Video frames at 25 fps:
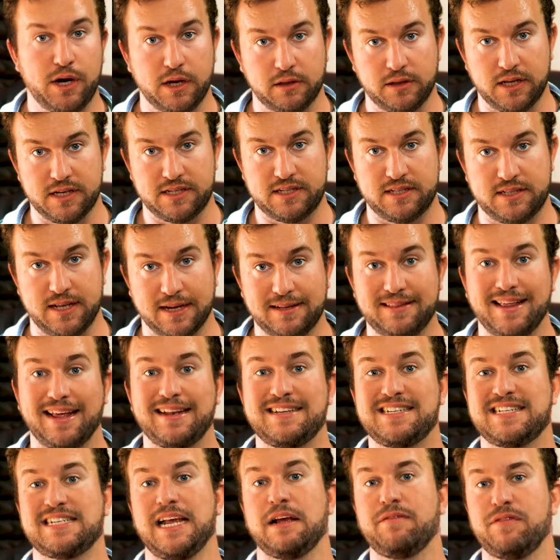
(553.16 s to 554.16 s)
realistic
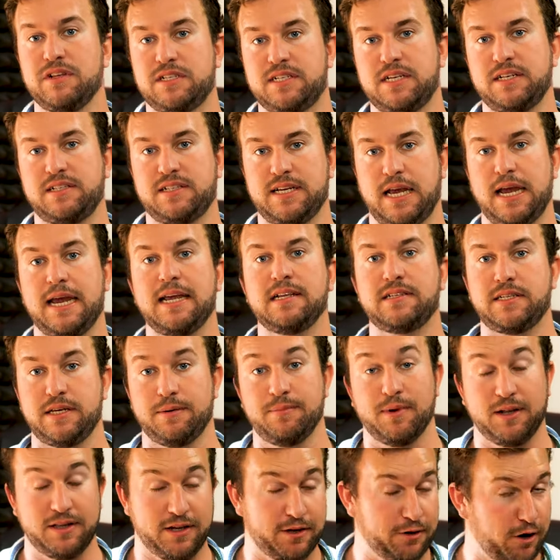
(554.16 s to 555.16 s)
that 70 to
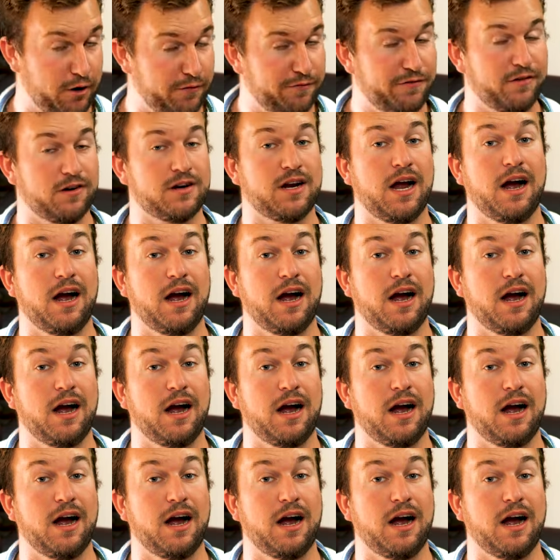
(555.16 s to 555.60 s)
80 million offer